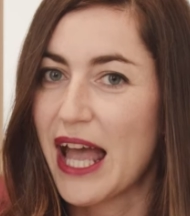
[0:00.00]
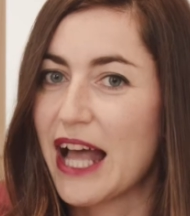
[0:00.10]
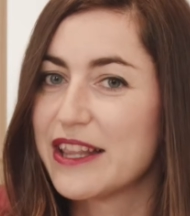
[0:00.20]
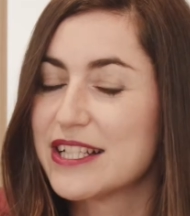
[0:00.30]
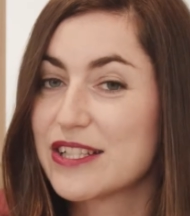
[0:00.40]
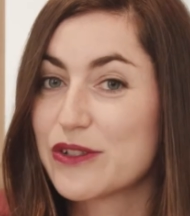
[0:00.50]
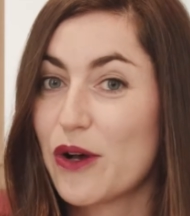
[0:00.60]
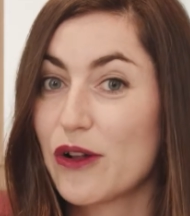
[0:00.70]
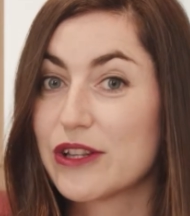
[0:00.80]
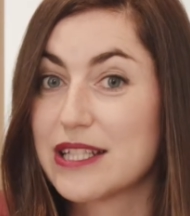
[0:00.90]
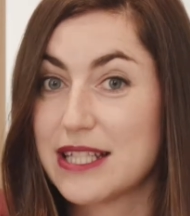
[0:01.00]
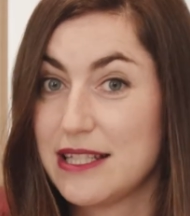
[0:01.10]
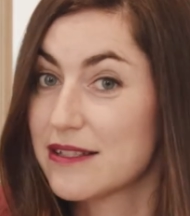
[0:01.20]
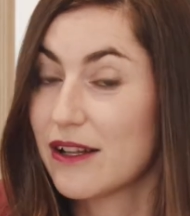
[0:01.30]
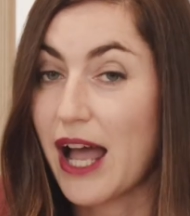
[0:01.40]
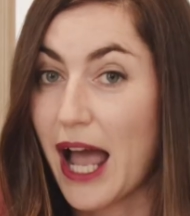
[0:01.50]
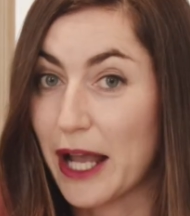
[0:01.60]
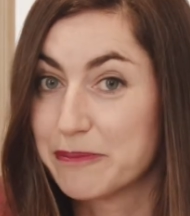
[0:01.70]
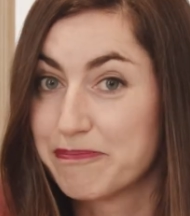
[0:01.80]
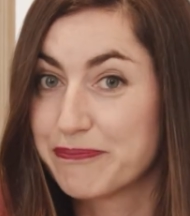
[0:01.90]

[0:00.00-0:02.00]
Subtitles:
and this is called the seasonal hang.